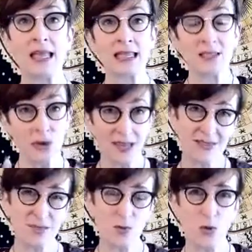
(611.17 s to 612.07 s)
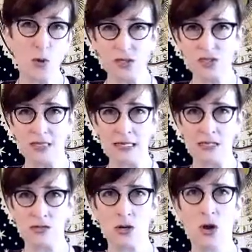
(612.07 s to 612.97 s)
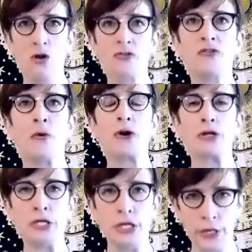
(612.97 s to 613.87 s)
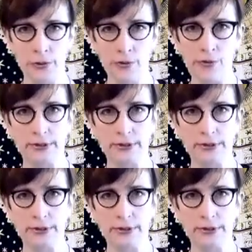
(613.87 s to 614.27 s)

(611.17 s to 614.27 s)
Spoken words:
So I have some questions for you.